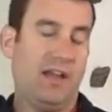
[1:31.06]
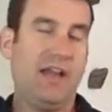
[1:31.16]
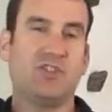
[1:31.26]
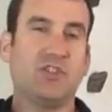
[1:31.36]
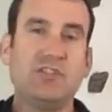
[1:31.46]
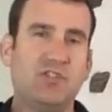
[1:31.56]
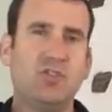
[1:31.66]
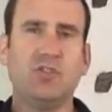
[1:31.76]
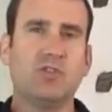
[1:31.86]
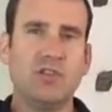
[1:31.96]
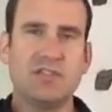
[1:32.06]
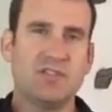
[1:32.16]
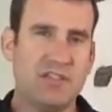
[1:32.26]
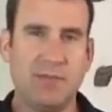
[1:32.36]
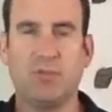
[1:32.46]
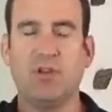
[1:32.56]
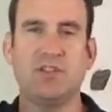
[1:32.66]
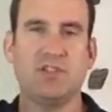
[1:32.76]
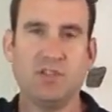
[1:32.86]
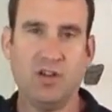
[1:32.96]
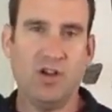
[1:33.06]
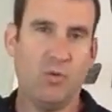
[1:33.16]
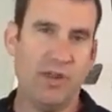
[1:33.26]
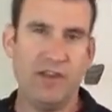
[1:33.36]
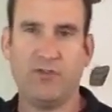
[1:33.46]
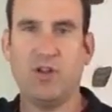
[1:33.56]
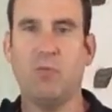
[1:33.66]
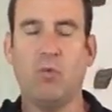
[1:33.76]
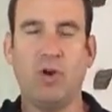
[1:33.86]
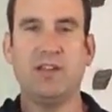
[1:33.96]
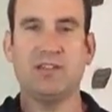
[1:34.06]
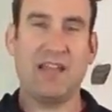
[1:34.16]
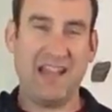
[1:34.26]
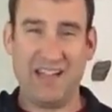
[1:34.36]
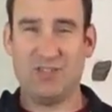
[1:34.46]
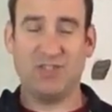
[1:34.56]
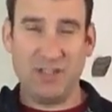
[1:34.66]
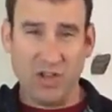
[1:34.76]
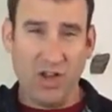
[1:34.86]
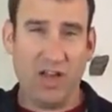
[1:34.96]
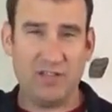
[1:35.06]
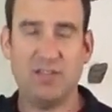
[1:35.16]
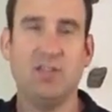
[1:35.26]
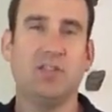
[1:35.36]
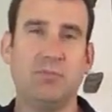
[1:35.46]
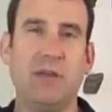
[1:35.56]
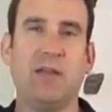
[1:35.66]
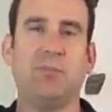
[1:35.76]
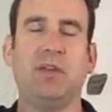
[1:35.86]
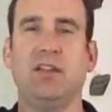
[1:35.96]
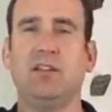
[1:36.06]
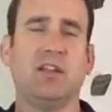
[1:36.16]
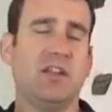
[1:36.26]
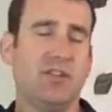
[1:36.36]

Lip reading: actually 2 degrees of separation away from what is actually causing your back pain.